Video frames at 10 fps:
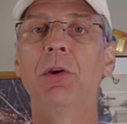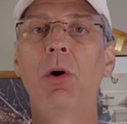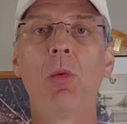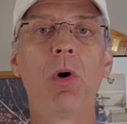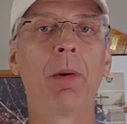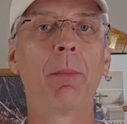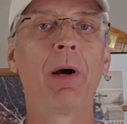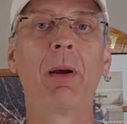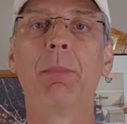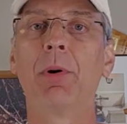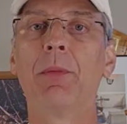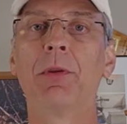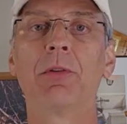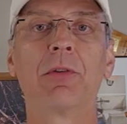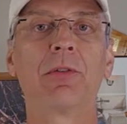You don't want to buy a boat
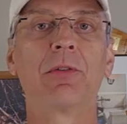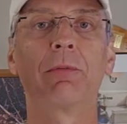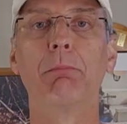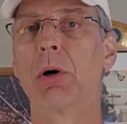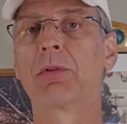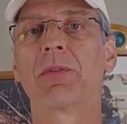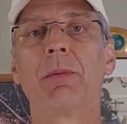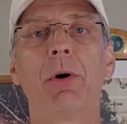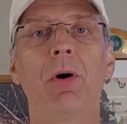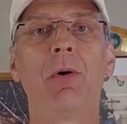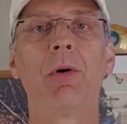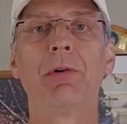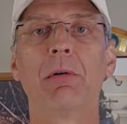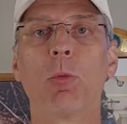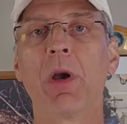that just smokes them all and
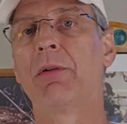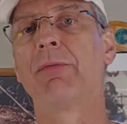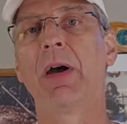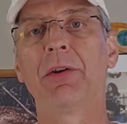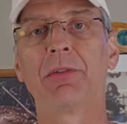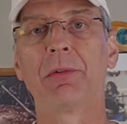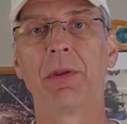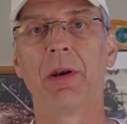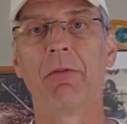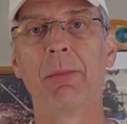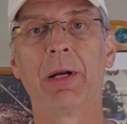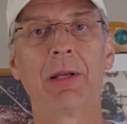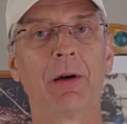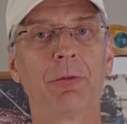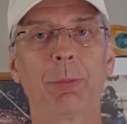you're way faster than
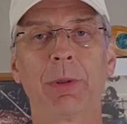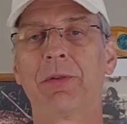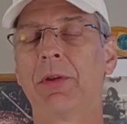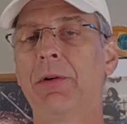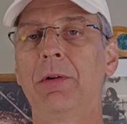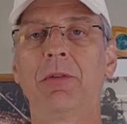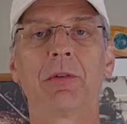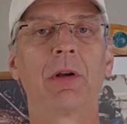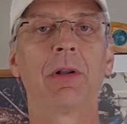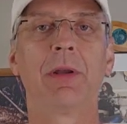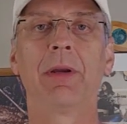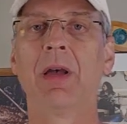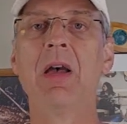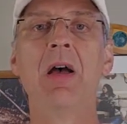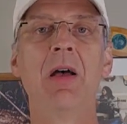everybody else, because then you're just going to
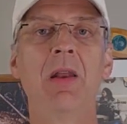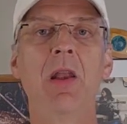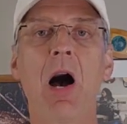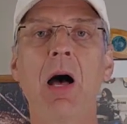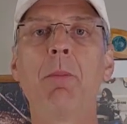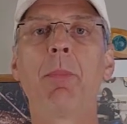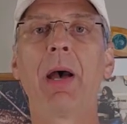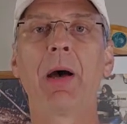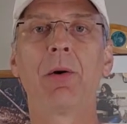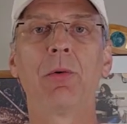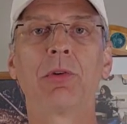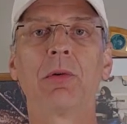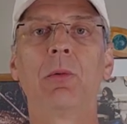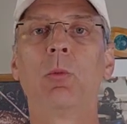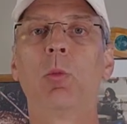not paddle
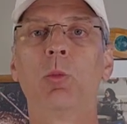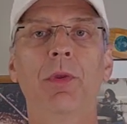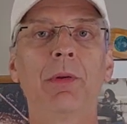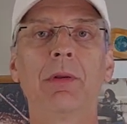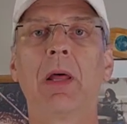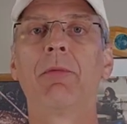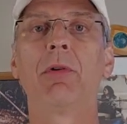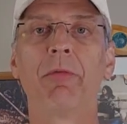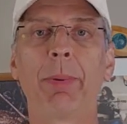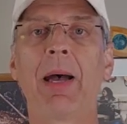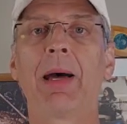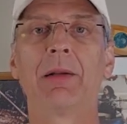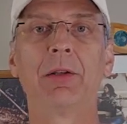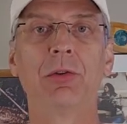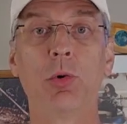to the level of
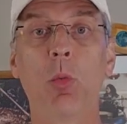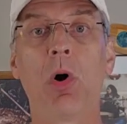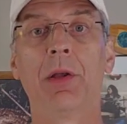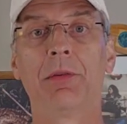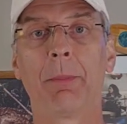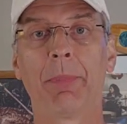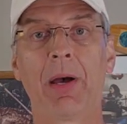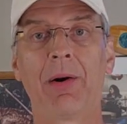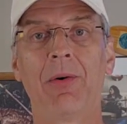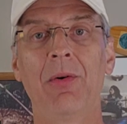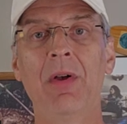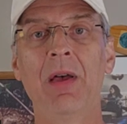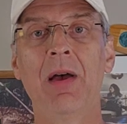paddling you want to paddle.